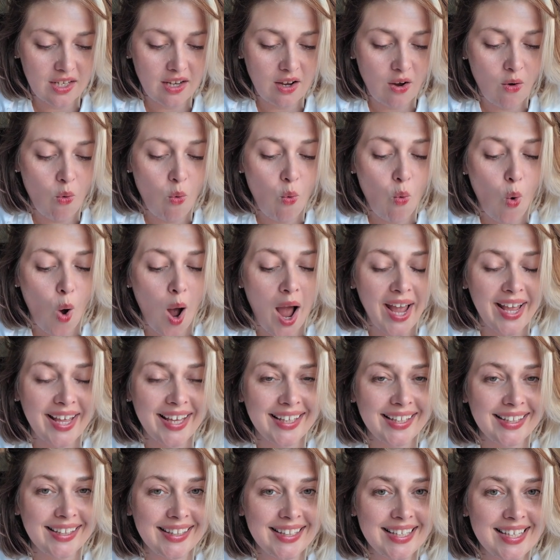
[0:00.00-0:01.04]

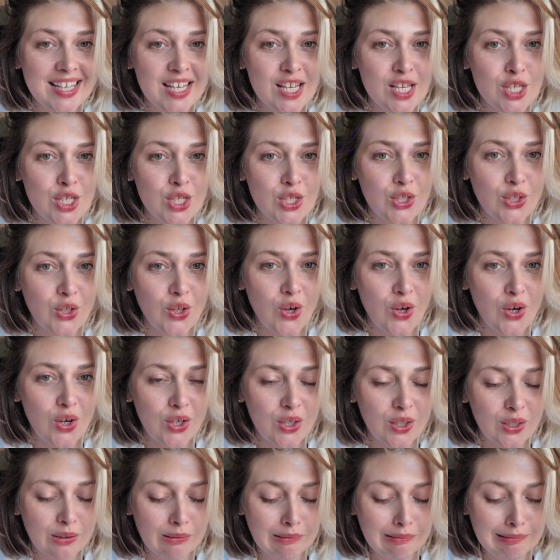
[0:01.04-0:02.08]
quietly
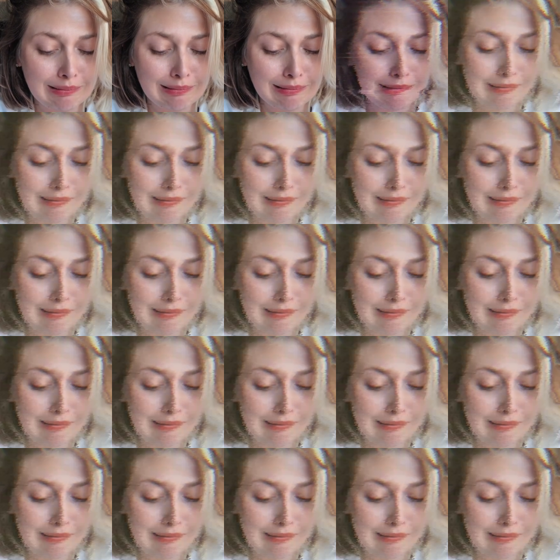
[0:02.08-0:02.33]
slosh.